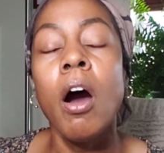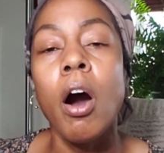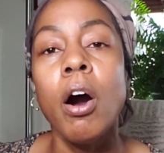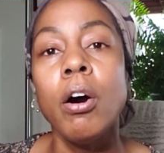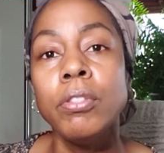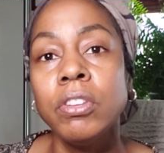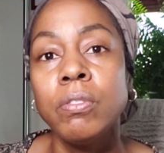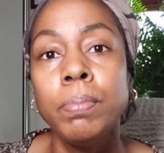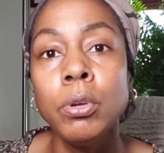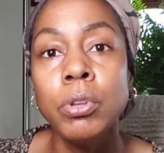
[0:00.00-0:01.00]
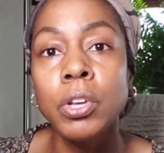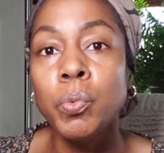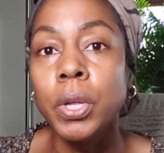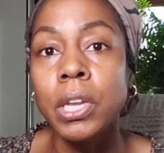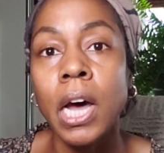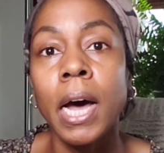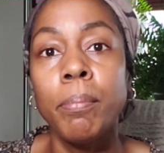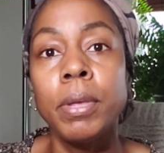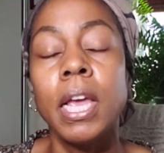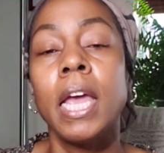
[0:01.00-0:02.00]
all this beauty would not be